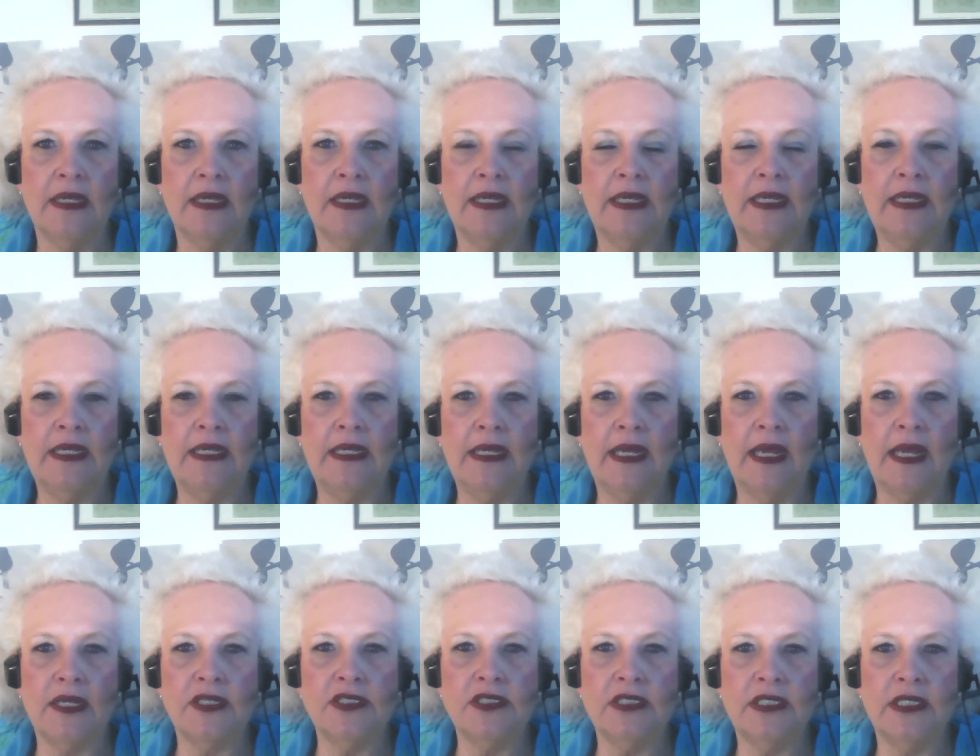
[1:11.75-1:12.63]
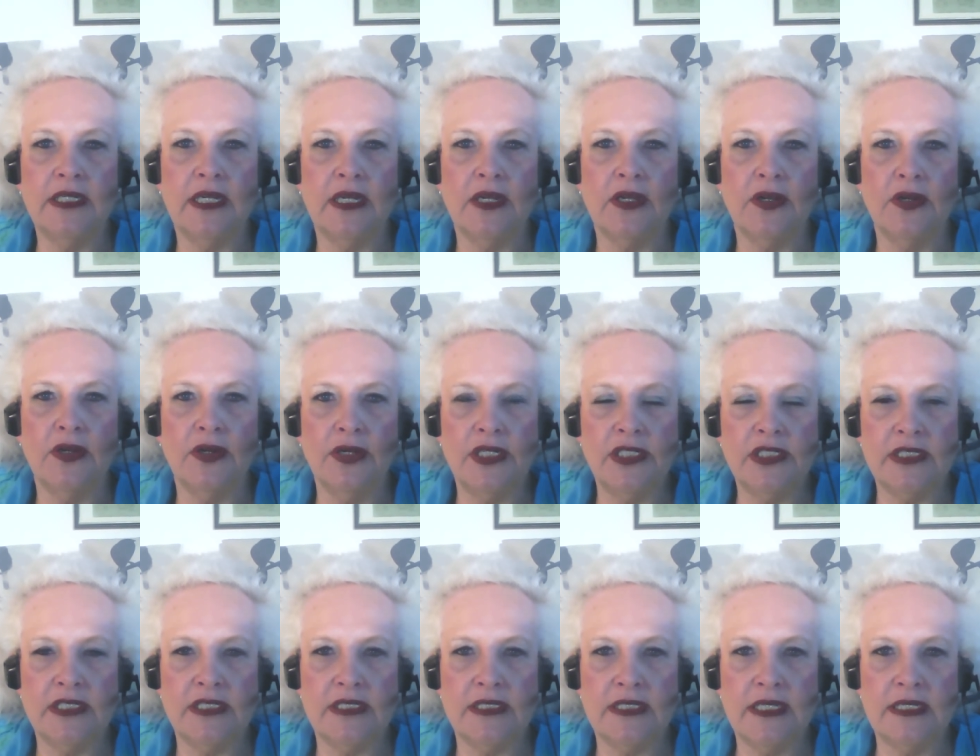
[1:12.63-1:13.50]
he actually
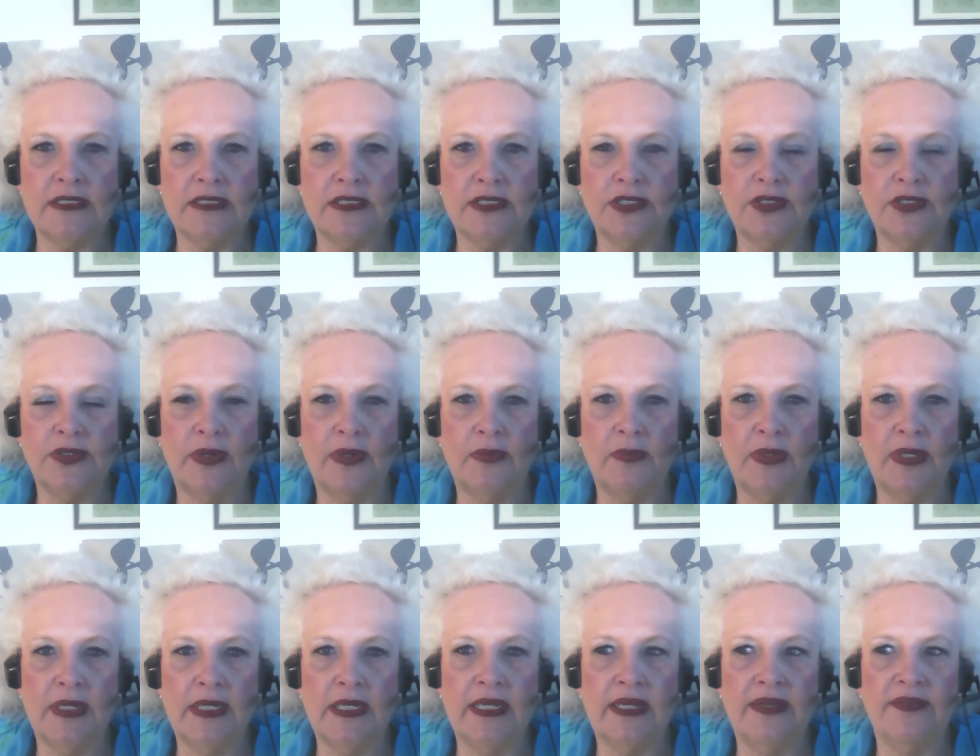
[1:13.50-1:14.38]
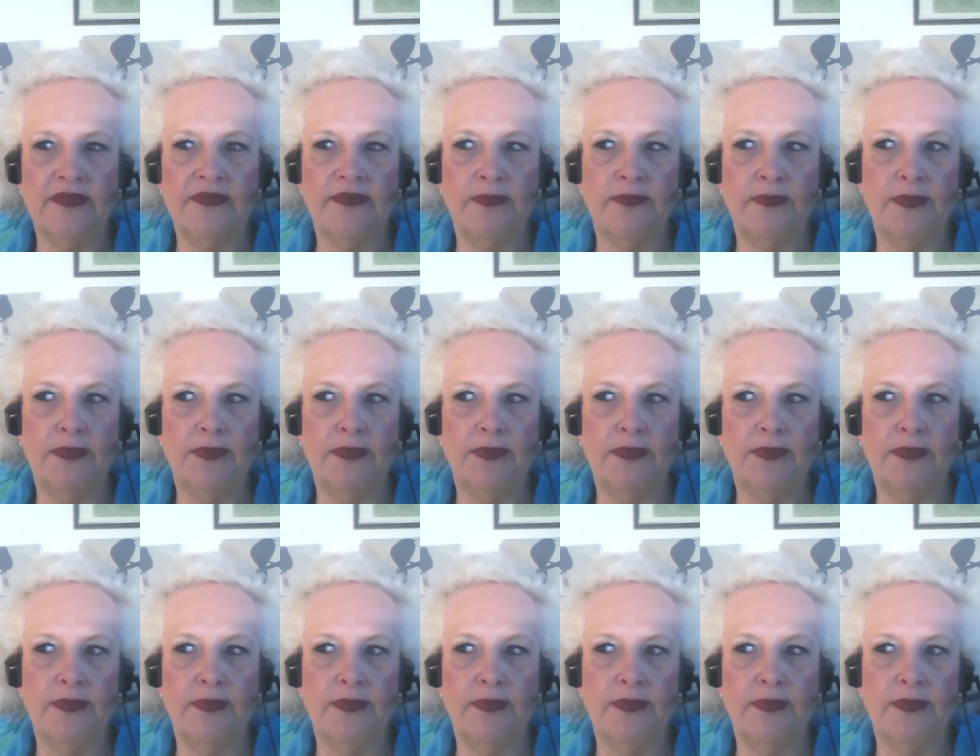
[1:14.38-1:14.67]
encourages us to, I believe.